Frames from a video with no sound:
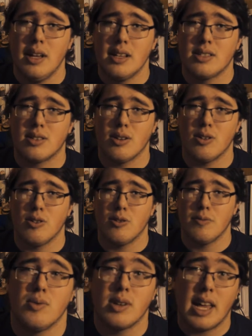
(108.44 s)
So
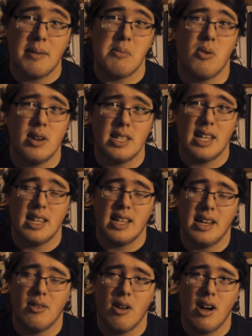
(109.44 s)
we'll get more into that
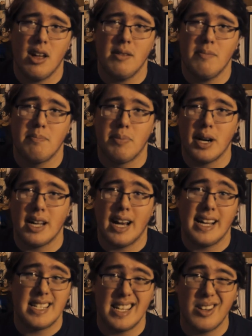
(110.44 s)
later on, but I
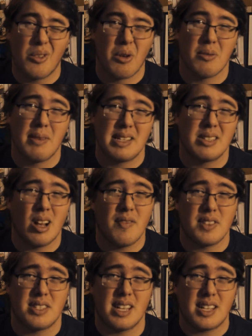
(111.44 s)
did order myself a
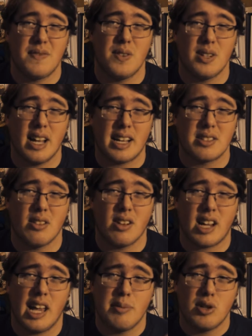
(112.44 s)
6-foot XLR
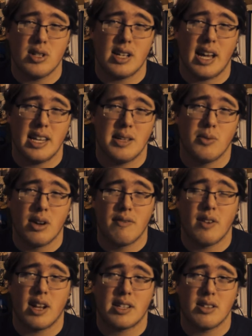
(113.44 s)
cable and a
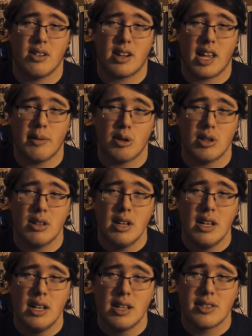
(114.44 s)
1-foot XLR cable,
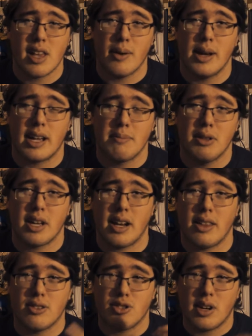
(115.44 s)
so that way I can plug it
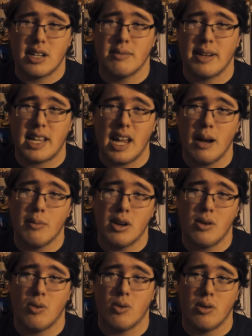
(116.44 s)
either straight into my camera
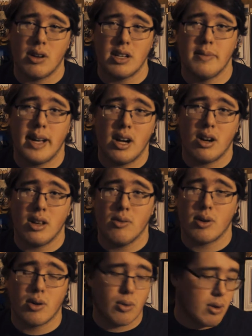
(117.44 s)
or into my audio
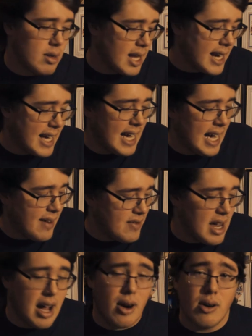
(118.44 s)
recorder like I have
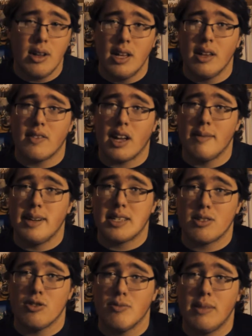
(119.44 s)
now. Got my
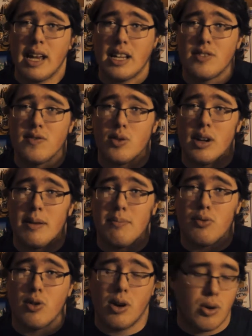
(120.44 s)
Zoom H4n
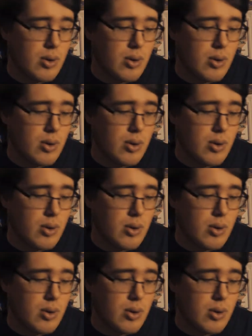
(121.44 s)
Pro.